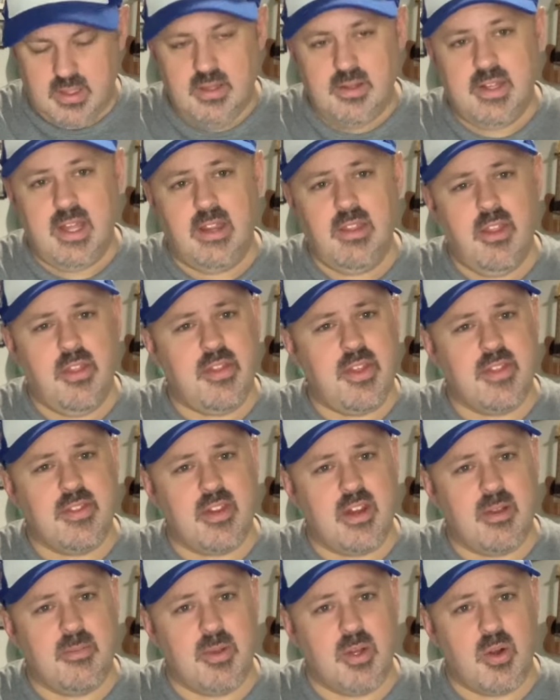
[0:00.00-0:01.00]
The other thing that
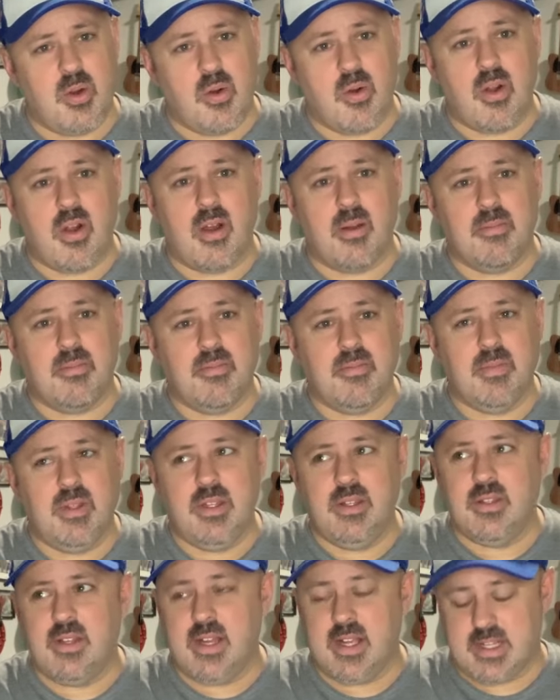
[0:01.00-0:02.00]
I'm going to order up in
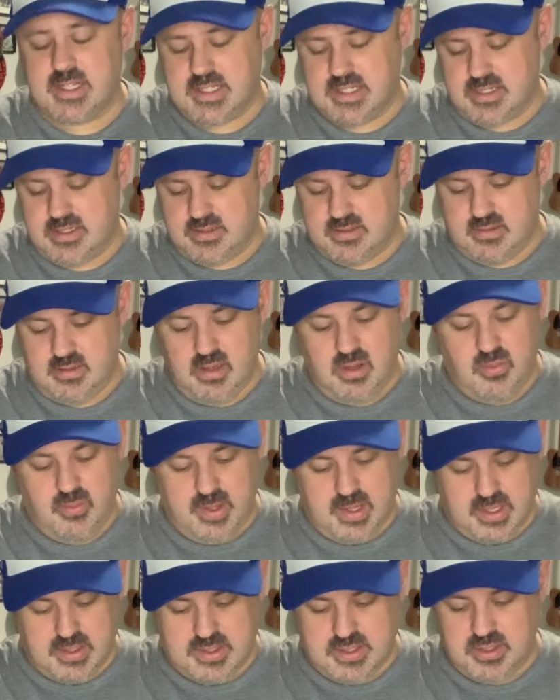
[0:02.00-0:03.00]
the next
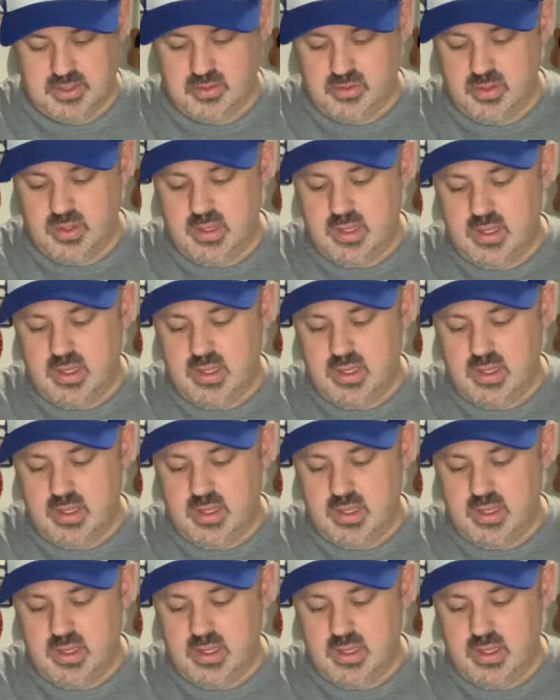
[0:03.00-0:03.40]
week or two,